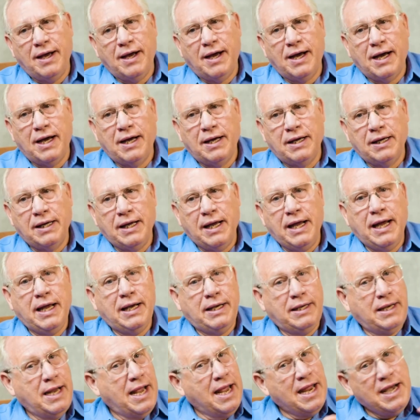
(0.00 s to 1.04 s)

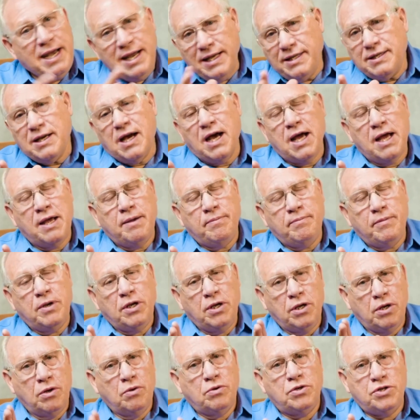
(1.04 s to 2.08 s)
Anytime
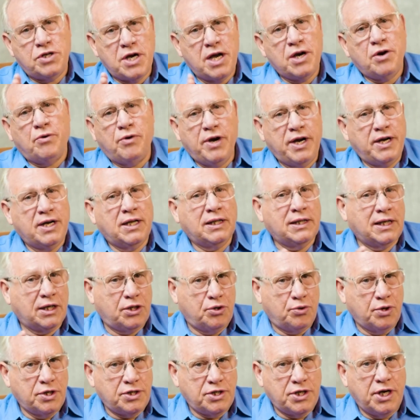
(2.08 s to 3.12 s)
you generate
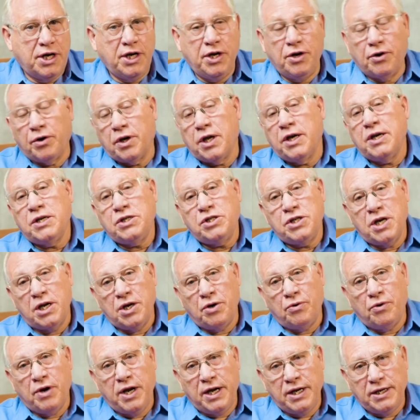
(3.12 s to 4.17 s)
electricity, you're going to
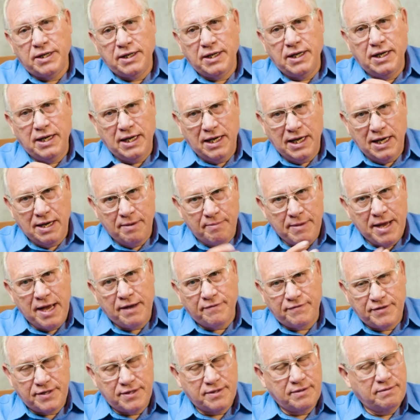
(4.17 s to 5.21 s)
generate
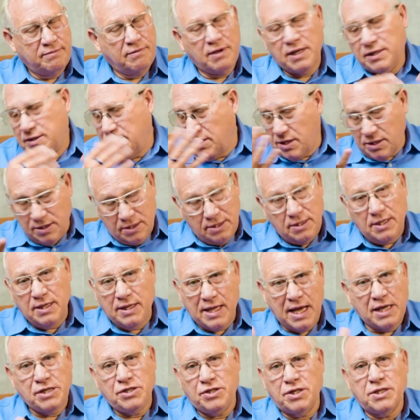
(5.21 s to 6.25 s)
EMFs.
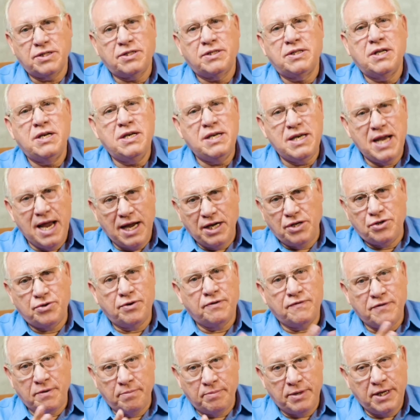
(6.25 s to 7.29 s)
That's just the
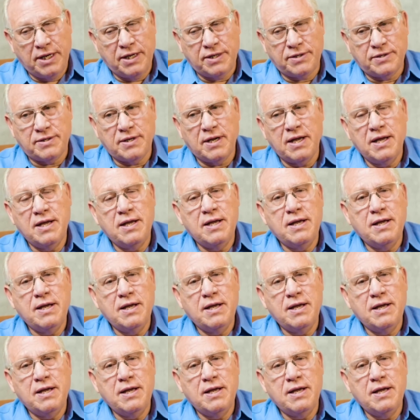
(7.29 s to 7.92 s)
nature of the beast.